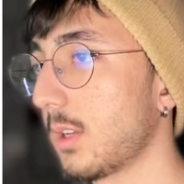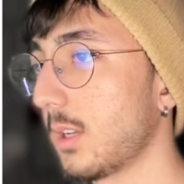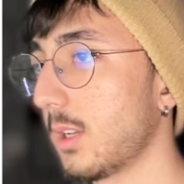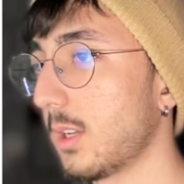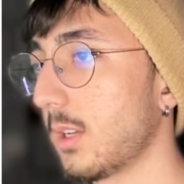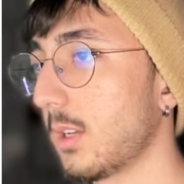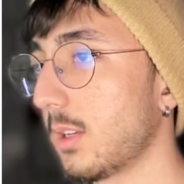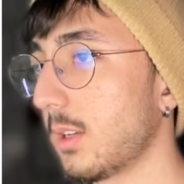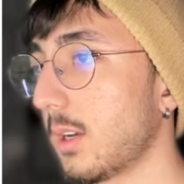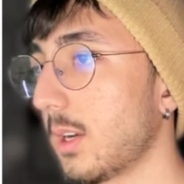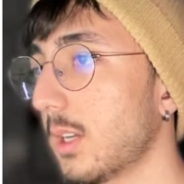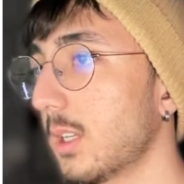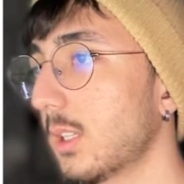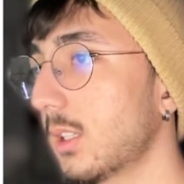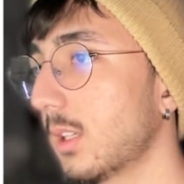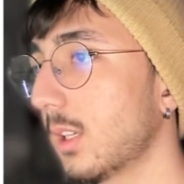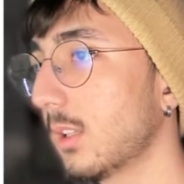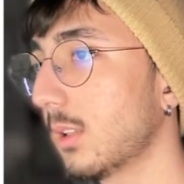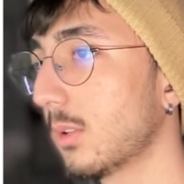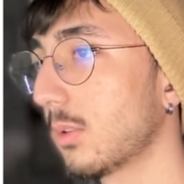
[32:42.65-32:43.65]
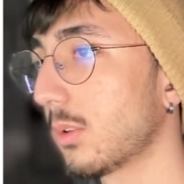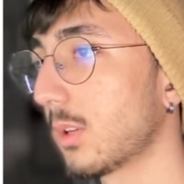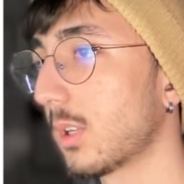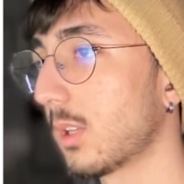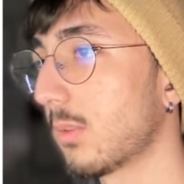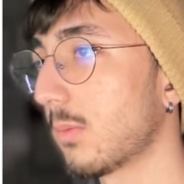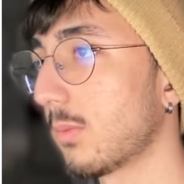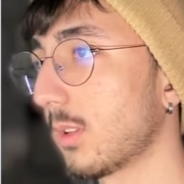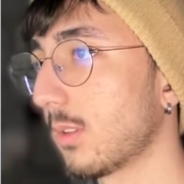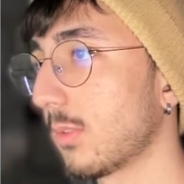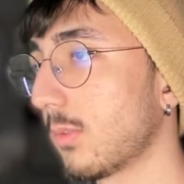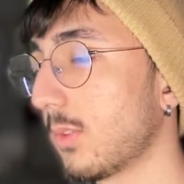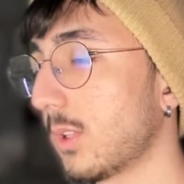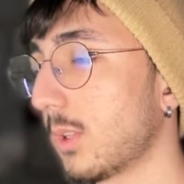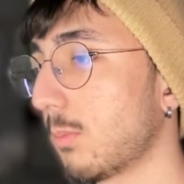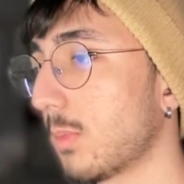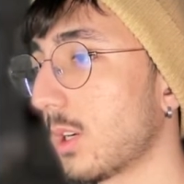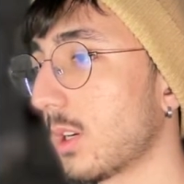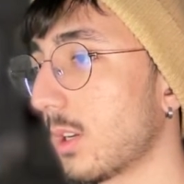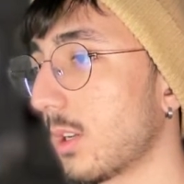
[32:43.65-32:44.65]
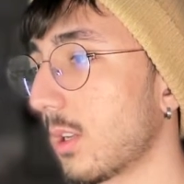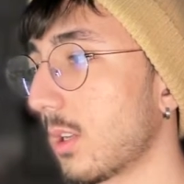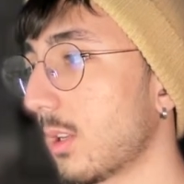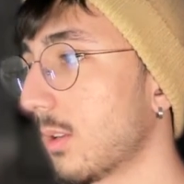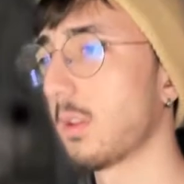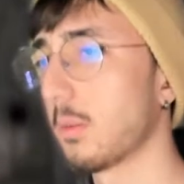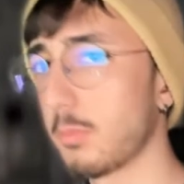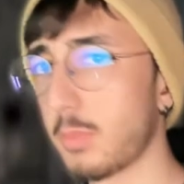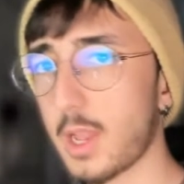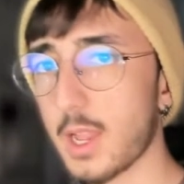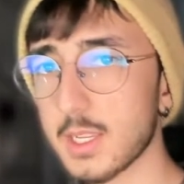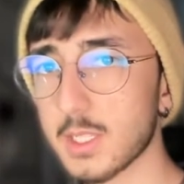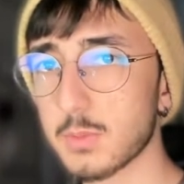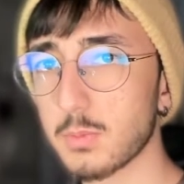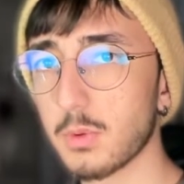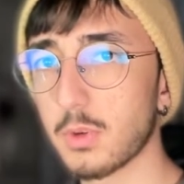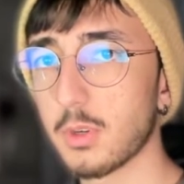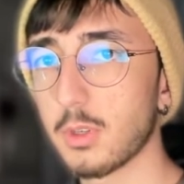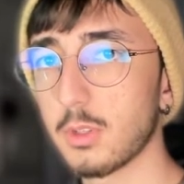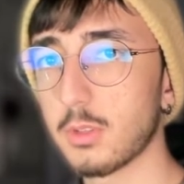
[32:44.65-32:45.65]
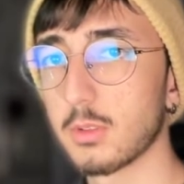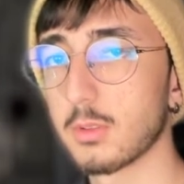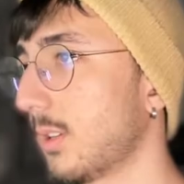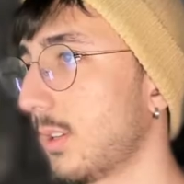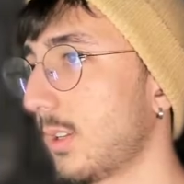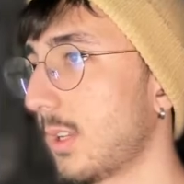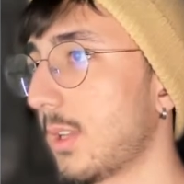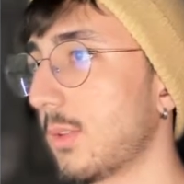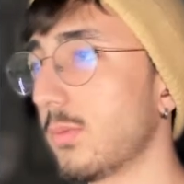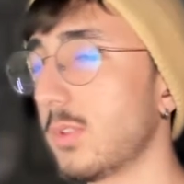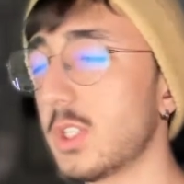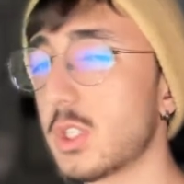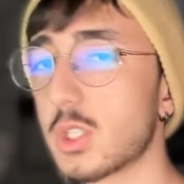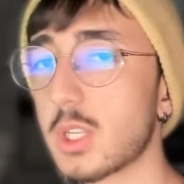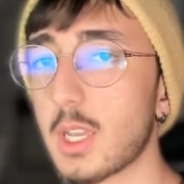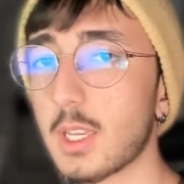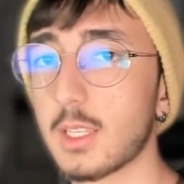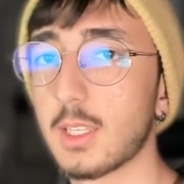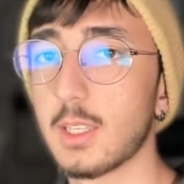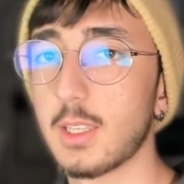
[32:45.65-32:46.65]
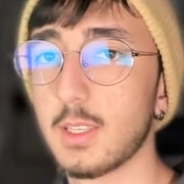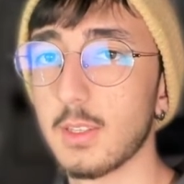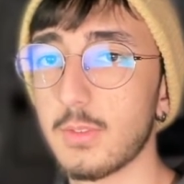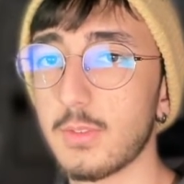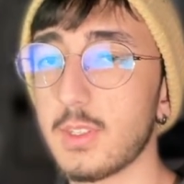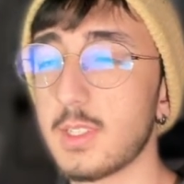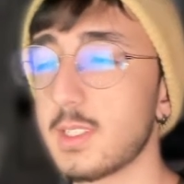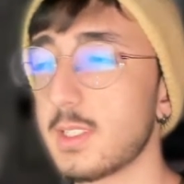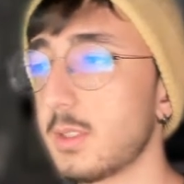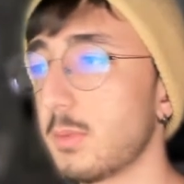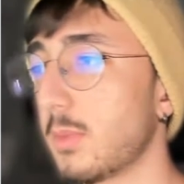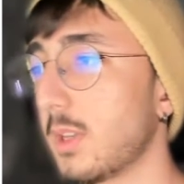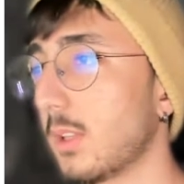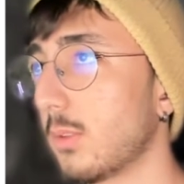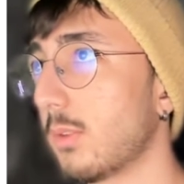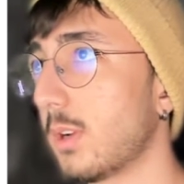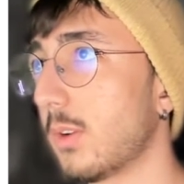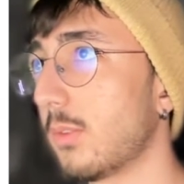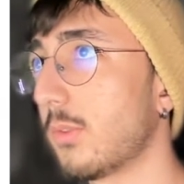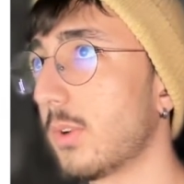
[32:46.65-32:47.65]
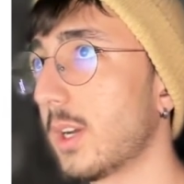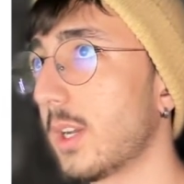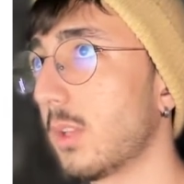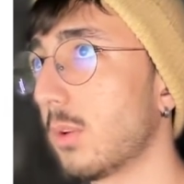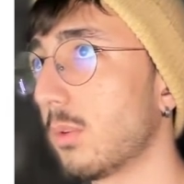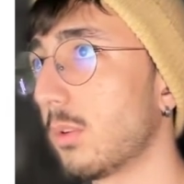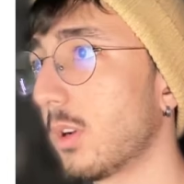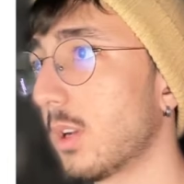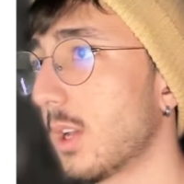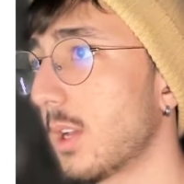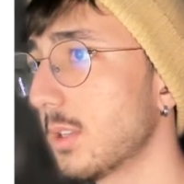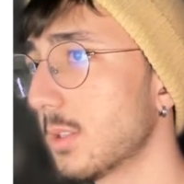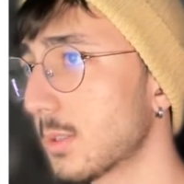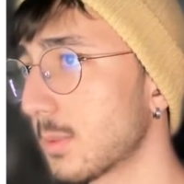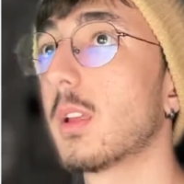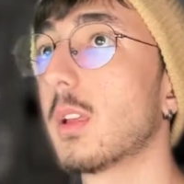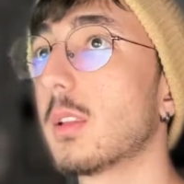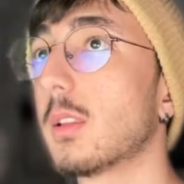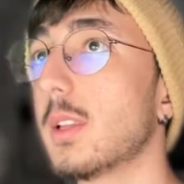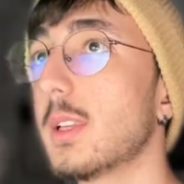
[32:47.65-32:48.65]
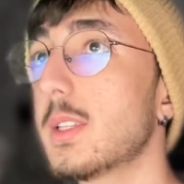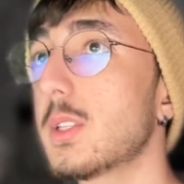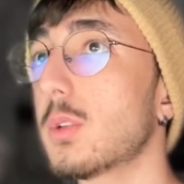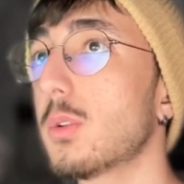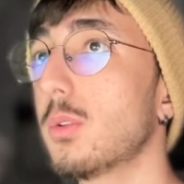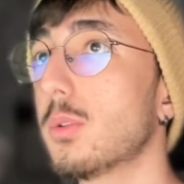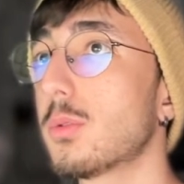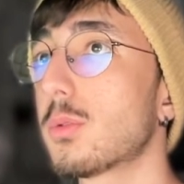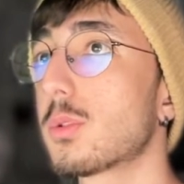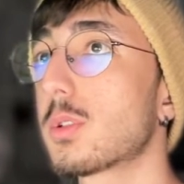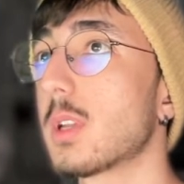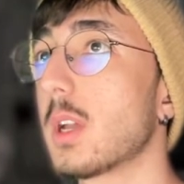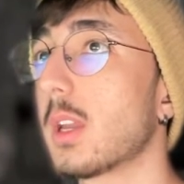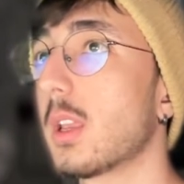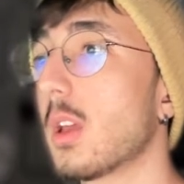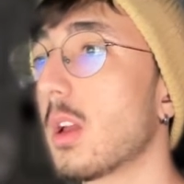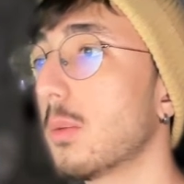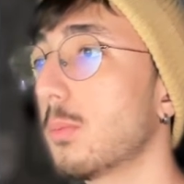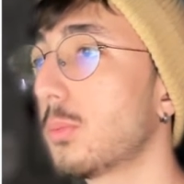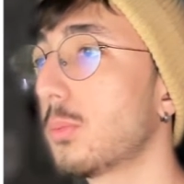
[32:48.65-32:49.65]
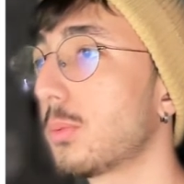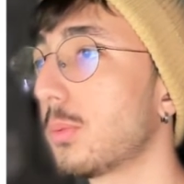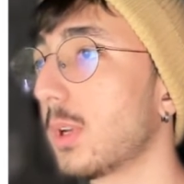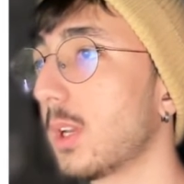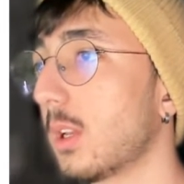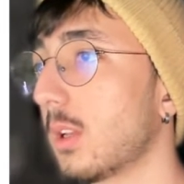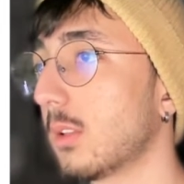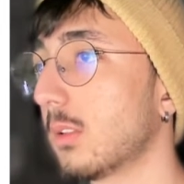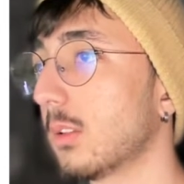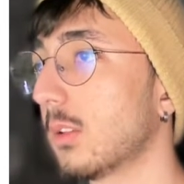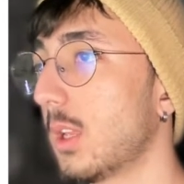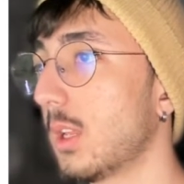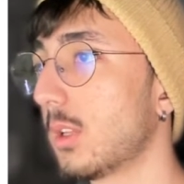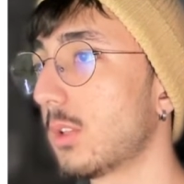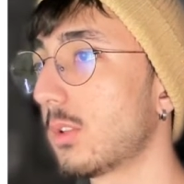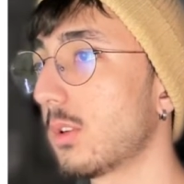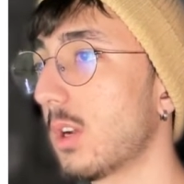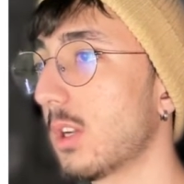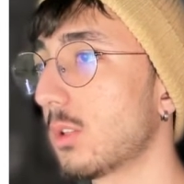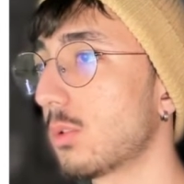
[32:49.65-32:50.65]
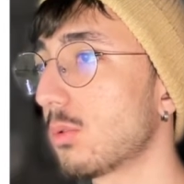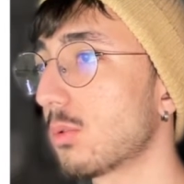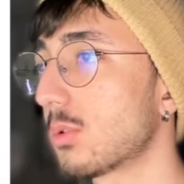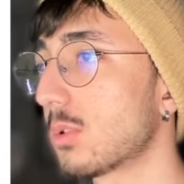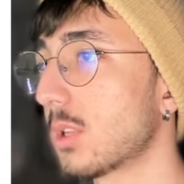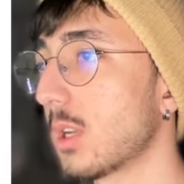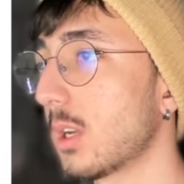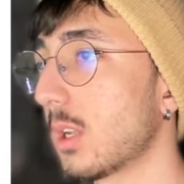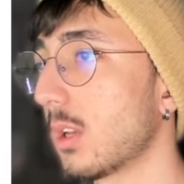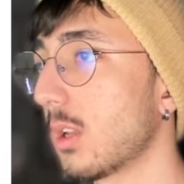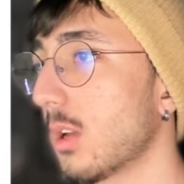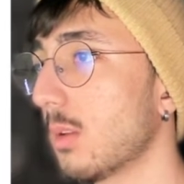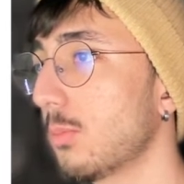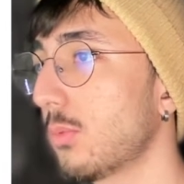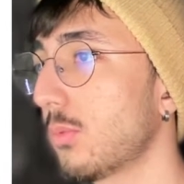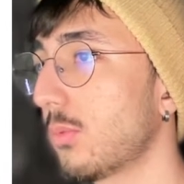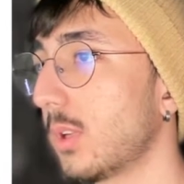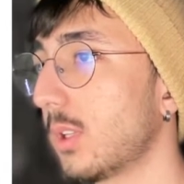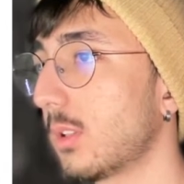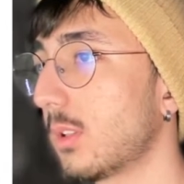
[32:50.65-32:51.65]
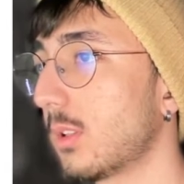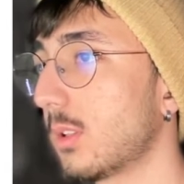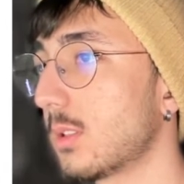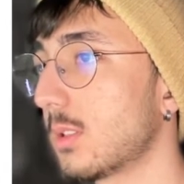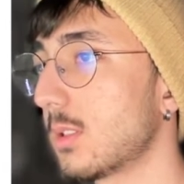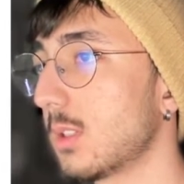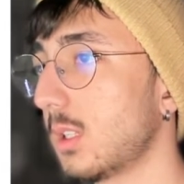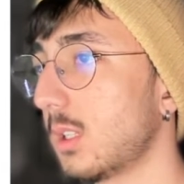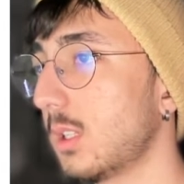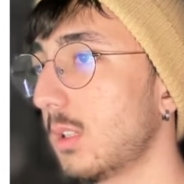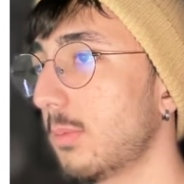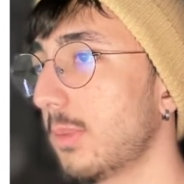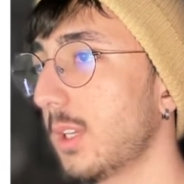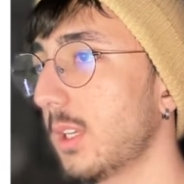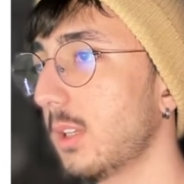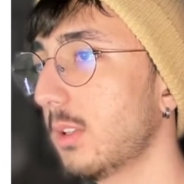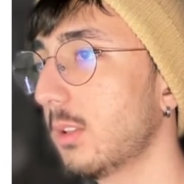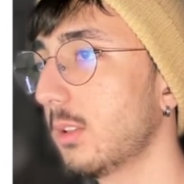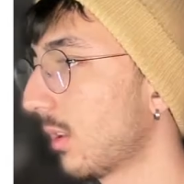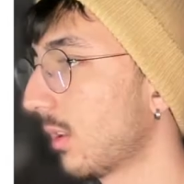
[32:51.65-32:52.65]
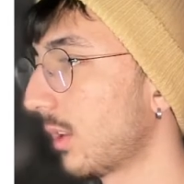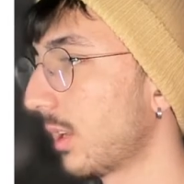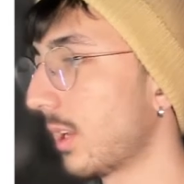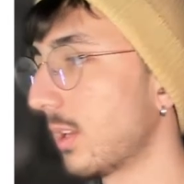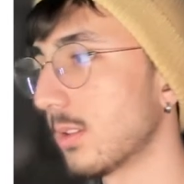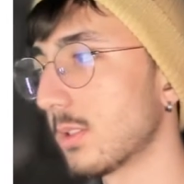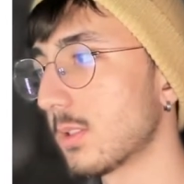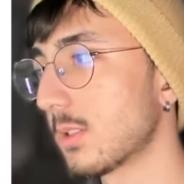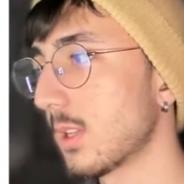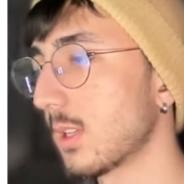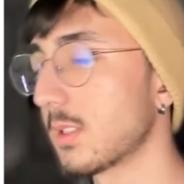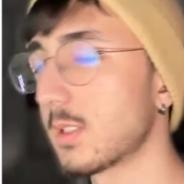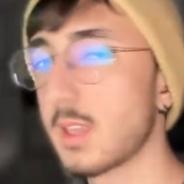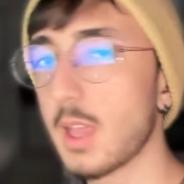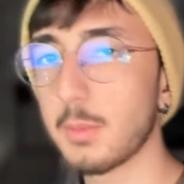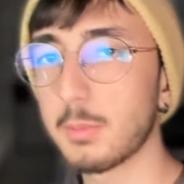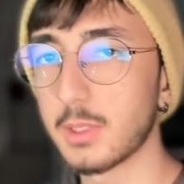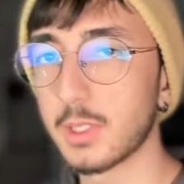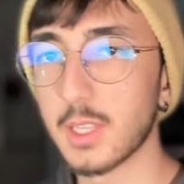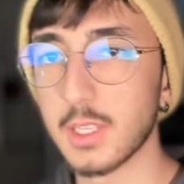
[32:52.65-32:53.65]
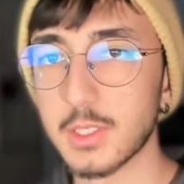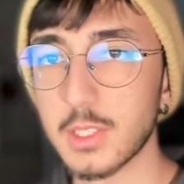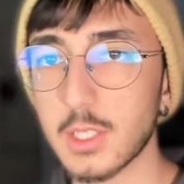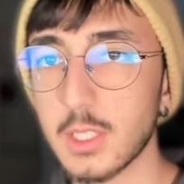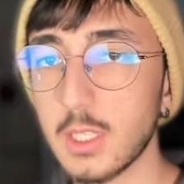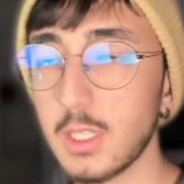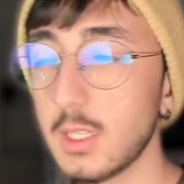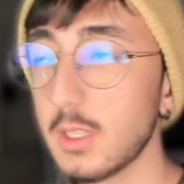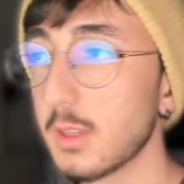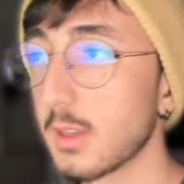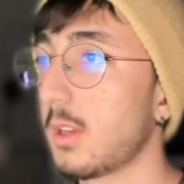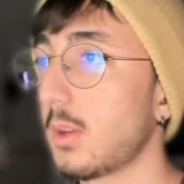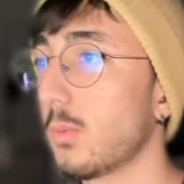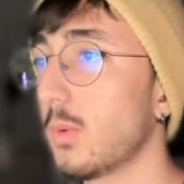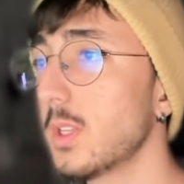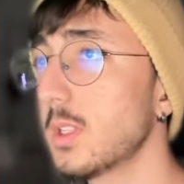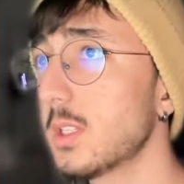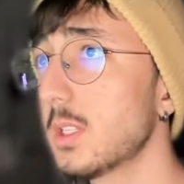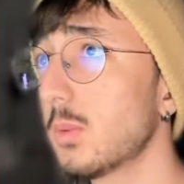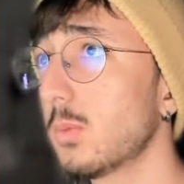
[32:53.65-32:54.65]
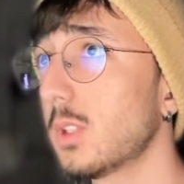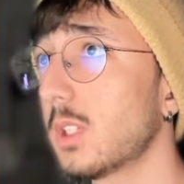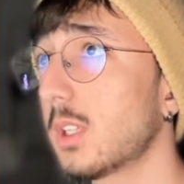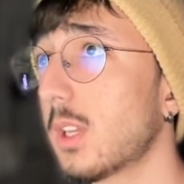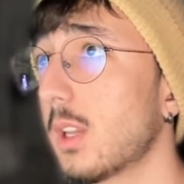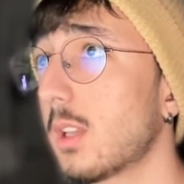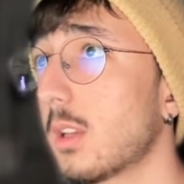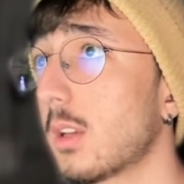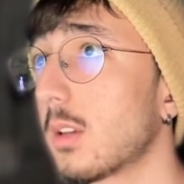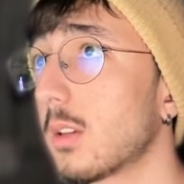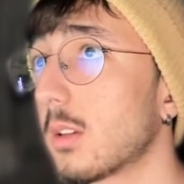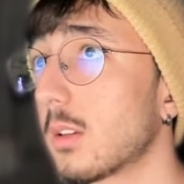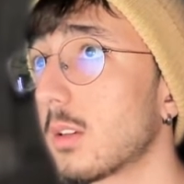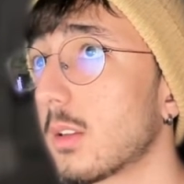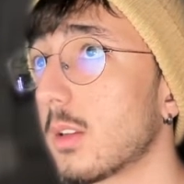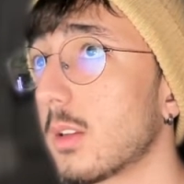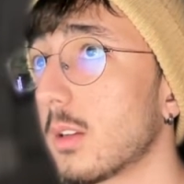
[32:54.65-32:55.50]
And I can log in with my password and we check if is email verified or not. Let's go to sign up and try to sign up with this email. And it says duplicate key. One thing we can